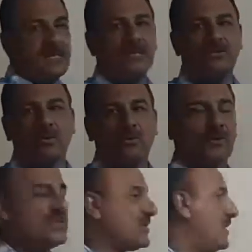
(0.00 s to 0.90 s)
into a
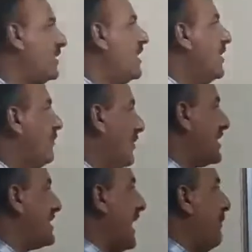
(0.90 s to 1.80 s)
question, for
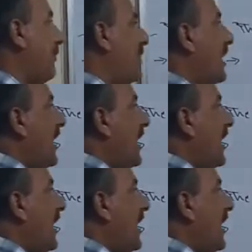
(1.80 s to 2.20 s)
example,